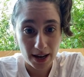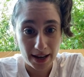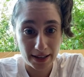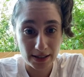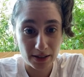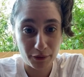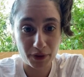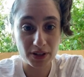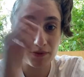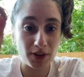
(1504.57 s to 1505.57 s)
It's the
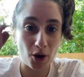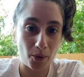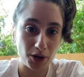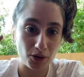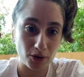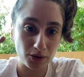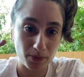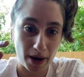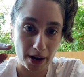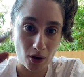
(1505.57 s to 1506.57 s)
first video. When you go to
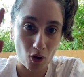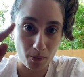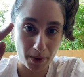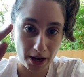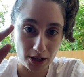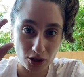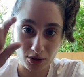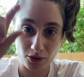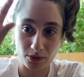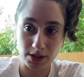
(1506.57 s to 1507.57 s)
my
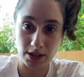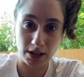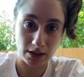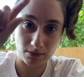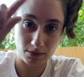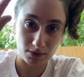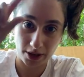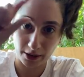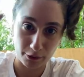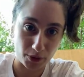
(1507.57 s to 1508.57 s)
homepage, you'll see it,
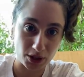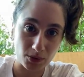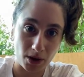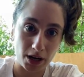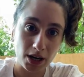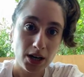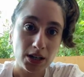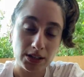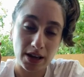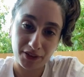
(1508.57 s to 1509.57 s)
like the first one.
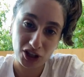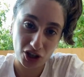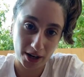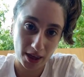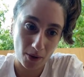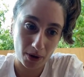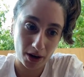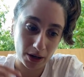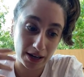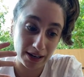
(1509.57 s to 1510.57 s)
Definitely check that one
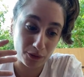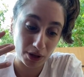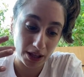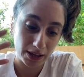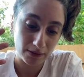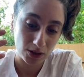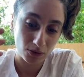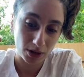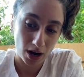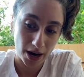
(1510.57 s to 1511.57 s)
out. It really gives you
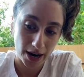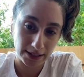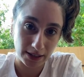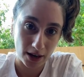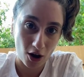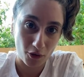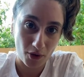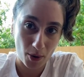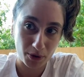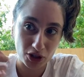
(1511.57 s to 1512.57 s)
an idea of
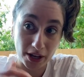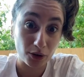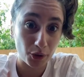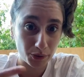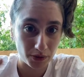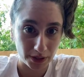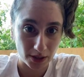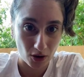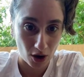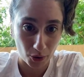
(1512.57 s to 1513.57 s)
how much like
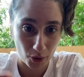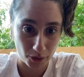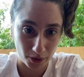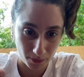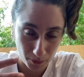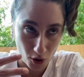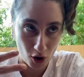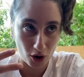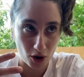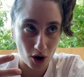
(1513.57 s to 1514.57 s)
groceries
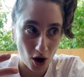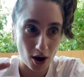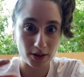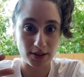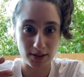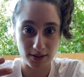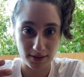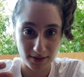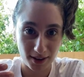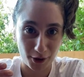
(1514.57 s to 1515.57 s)
cost.
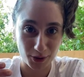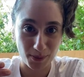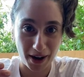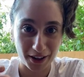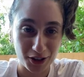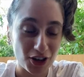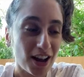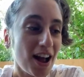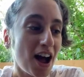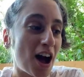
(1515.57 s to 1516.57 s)
There goes my English.
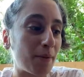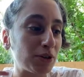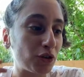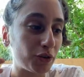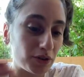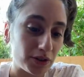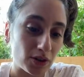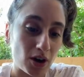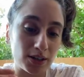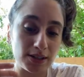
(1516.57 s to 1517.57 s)
How much groceries
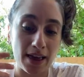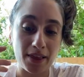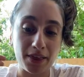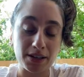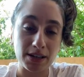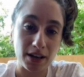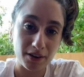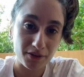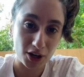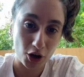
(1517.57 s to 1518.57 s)
cost. And then there's
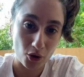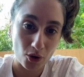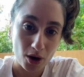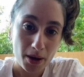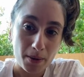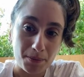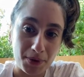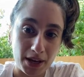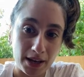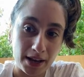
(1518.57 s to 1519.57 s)
another video,
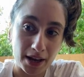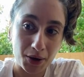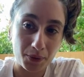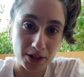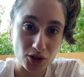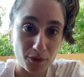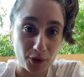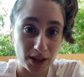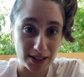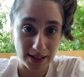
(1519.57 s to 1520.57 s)
me eating at a restaurant
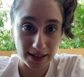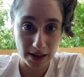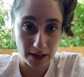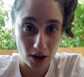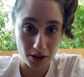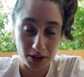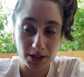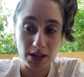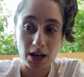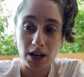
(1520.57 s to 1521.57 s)
for less than
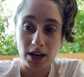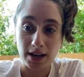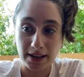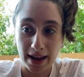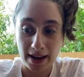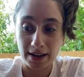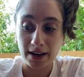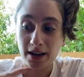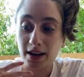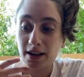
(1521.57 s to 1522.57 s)
$10. Again,
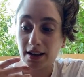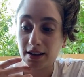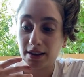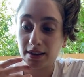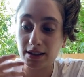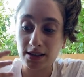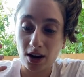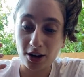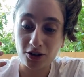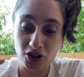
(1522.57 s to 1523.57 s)
these
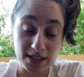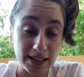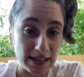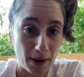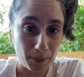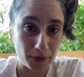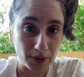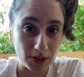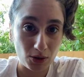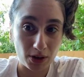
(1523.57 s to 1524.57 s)
are just
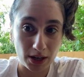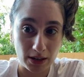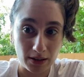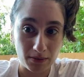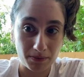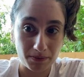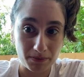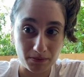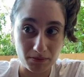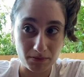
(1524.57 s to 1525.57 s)
examples. You can
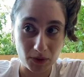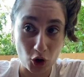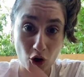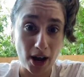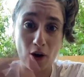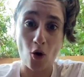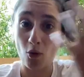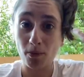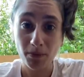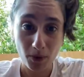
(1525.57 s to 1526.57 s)
cook at
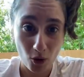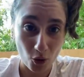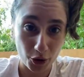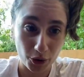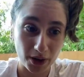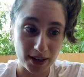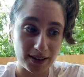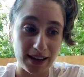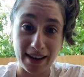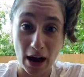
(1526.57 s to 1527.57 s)
home, or you
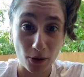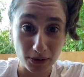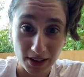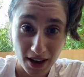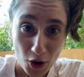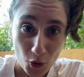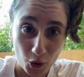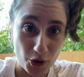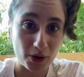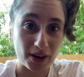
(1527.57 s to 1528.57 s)
can eat out,
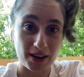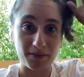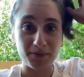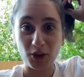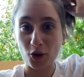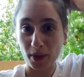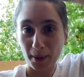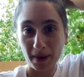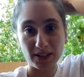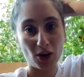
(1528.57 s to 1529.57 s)
or you can, you know,
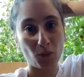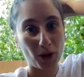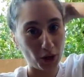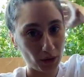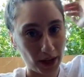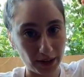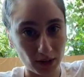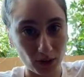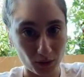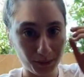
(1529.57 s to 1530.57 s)
like based on what you like
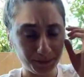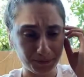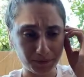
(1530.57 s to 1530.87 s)
to do.